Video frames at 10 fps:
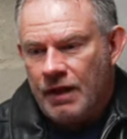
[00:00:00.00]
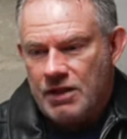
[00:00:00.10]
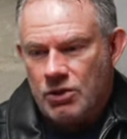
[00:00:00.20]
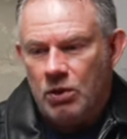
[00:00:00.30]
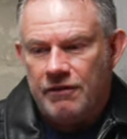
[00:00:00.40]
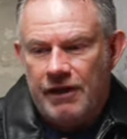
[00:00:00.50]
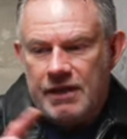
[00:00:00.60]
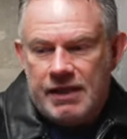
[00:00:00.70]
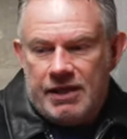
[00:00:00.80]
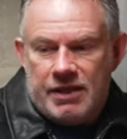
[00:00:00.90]
There's a Hall
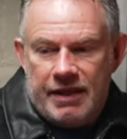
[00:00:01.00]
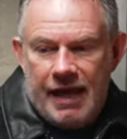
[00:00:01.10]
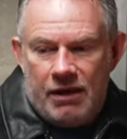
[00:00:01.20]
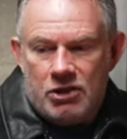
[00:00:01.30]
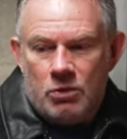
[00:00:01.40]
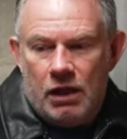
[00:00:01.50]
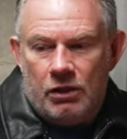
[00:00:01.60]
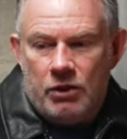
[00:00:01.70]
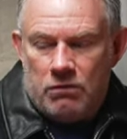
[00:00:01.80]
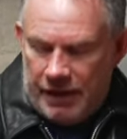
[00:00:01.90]
effect sensor there as well
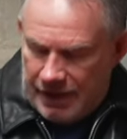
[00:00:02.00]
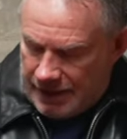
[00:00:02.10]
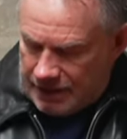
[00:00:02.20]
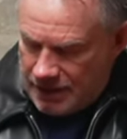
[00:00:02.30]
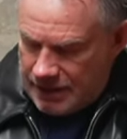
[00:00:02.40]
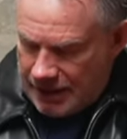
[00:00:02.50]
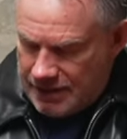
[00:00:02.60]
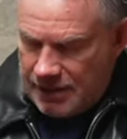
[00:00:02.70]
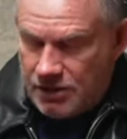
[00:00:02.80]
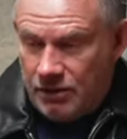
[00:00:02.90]
on the rear that doesn't
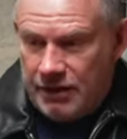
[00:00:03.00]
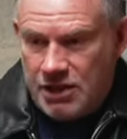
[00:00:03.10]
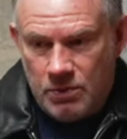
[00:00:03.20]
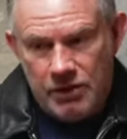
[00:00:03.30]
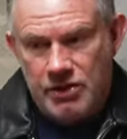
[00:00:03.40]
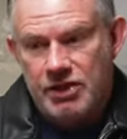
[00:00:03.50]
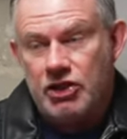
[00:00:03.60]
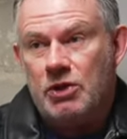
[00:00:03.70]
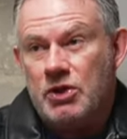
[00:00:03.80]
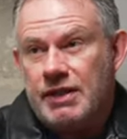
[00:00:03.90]
exist on this one, to
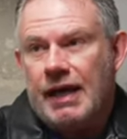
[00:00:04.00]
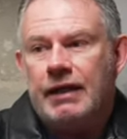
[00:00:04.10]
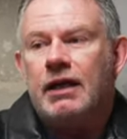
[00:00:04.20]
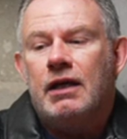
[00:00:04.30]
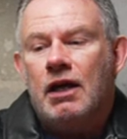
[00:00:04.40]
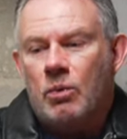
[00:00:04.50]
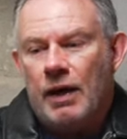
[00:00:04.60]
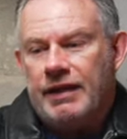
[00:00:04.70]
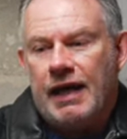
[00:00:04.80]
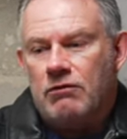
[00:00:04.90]
show state
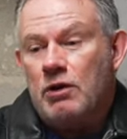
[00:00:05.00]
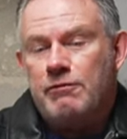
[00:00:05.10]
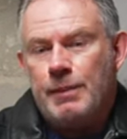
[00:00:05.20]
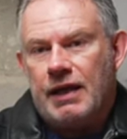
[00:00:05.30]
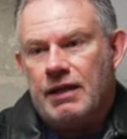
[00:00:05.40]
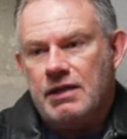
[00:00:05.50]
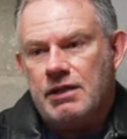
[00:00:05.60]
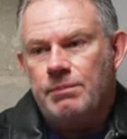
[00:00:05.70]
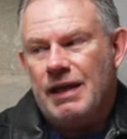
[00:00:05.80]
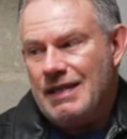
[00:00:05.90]
when that roof
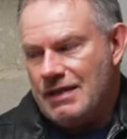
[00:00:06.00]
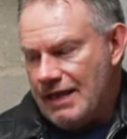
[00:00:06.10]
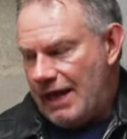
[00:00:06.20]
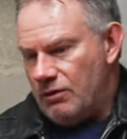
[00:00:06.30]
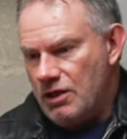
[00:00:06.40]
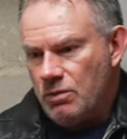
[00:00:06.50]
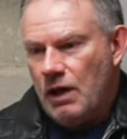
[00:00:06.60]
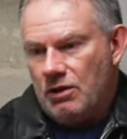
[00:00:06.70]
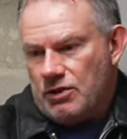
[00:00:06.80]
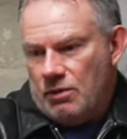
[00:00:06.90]
mechanism is down as
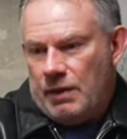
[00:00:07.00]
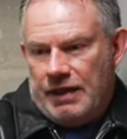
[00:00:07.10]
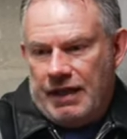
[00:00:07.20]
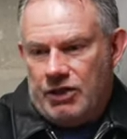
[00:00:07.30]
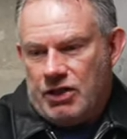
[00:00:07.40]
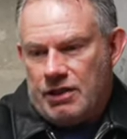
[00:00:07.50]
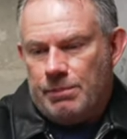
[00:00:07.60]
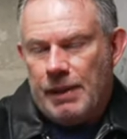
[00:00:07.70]
well, so when the hinges are